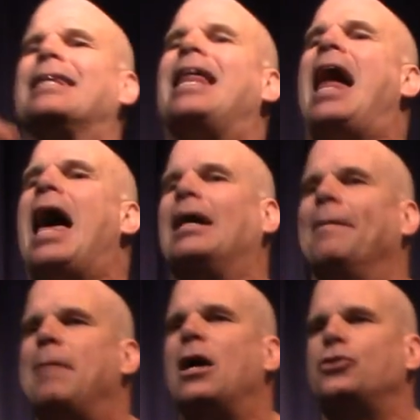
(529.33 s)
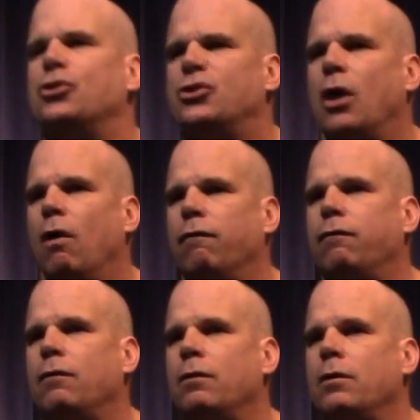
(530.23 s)
a lie about
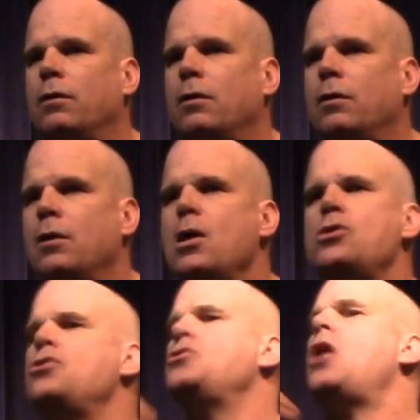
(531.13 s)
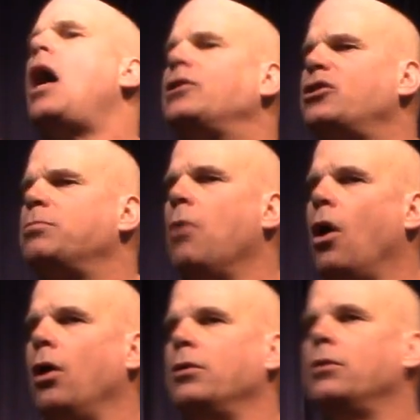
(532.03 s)
yourself. You're not
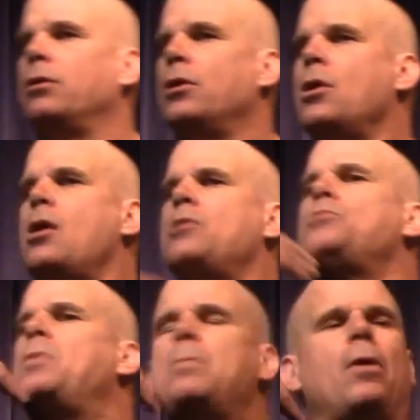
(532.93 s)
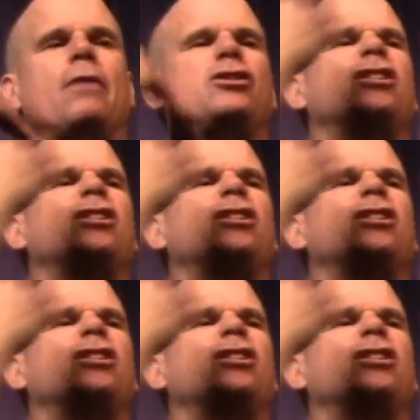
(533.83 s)
smart. People have